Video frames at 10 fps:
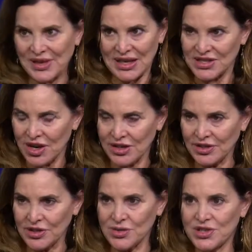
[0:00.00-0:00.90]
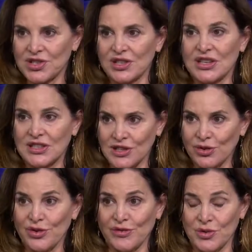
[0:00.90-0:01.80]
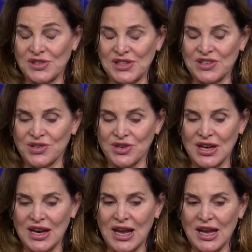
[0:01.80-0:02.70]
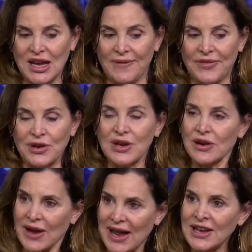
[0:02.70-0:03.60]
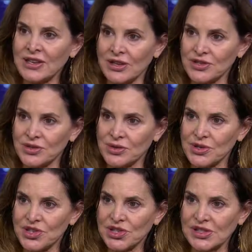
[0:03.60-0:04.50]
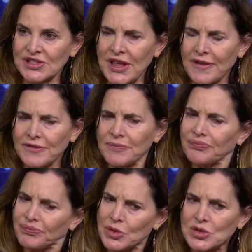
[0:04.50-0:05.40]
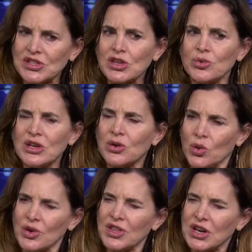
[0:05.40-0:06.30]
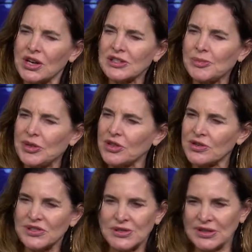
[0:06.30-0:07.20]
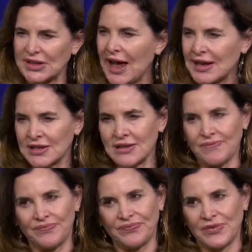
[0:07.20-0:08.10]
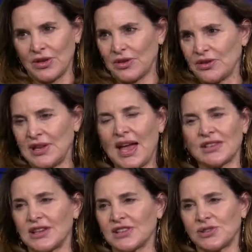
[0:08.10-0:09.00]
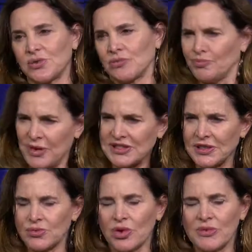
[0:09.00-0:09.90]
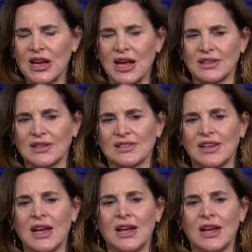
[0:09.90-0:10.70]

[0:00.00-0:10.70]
entirely Christian until the 4th century. There are now 800 Christians left, mostly Greek Orthodox, but there's Latin Catholics who are basically Roman Catholics,